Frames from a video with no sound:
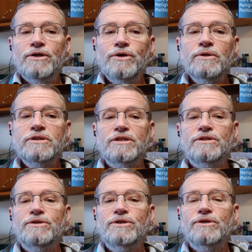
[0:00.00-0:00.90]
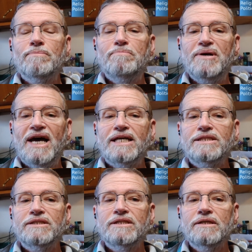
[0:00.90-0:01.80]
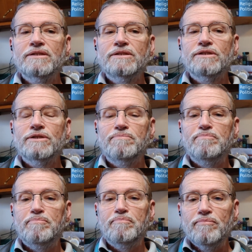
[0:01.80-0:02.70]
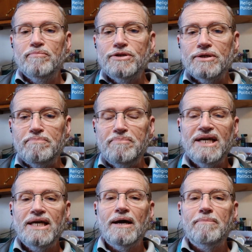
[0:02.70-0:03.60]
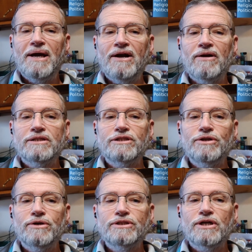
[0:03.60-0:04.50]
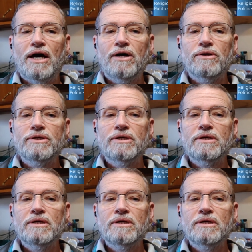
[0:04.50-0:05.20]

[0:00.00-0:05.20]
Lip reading: You should do your best to be a parent to your child